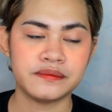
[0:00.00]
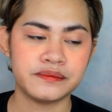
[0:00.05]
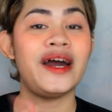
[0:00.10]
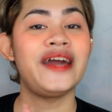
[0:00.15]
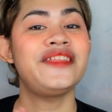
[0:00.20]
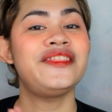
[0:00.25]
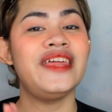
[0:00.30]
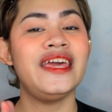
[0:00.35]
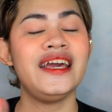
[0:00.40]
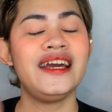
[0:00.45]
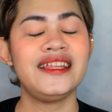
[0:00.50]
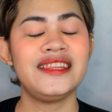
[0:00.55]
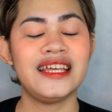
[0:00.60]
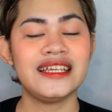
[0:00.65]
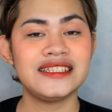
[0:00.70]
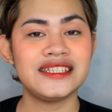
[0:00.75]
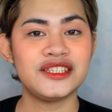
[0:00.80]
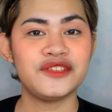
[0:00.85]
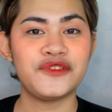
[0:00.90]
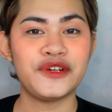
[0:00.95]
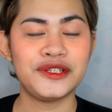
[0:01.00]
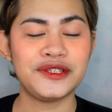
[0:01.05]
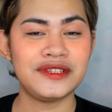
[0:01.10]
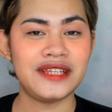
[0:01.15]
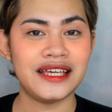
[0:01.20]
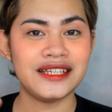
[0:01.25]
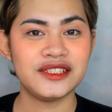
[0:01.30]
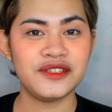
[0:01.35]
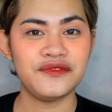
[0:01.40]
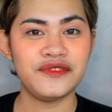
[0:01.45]
I think that's it for
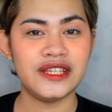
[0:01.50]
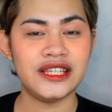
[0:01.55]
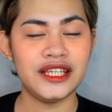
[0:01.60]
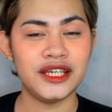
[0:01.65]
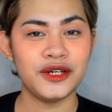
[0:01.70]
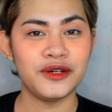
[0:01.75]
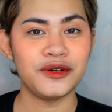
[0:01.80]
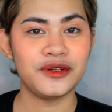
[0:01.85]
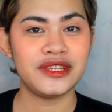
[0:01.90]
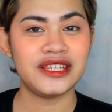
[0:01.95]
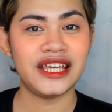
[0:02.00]
today's video.